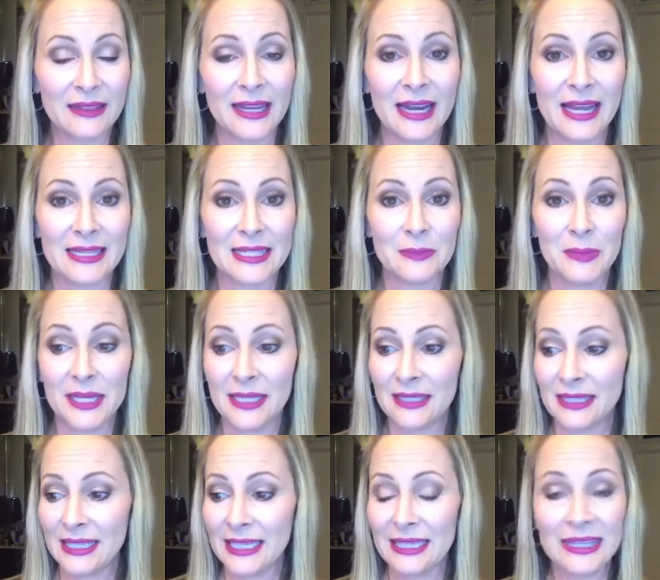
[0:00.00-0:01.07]
that has
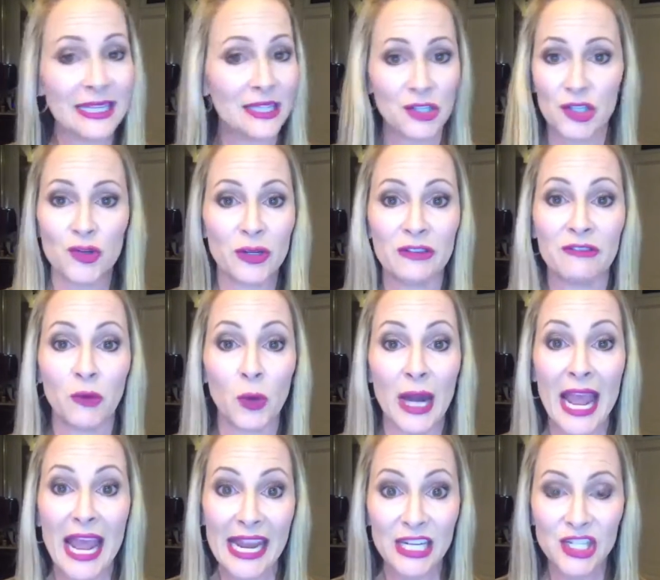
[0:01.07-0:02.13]
been in the industry for
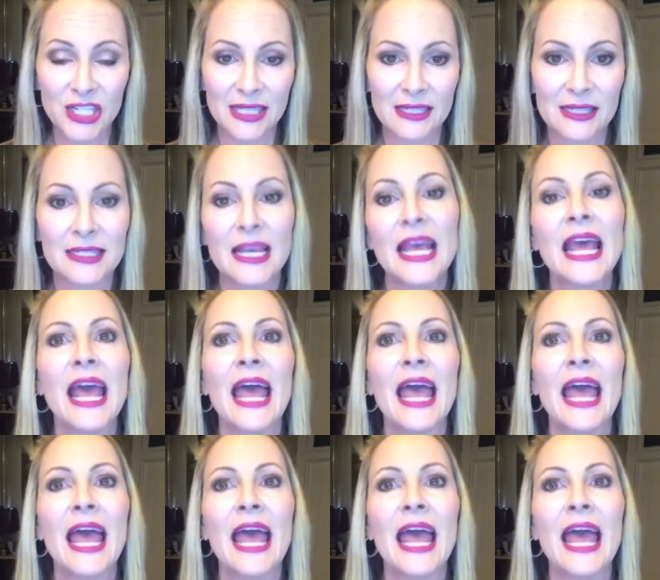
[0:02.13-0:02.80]
ages.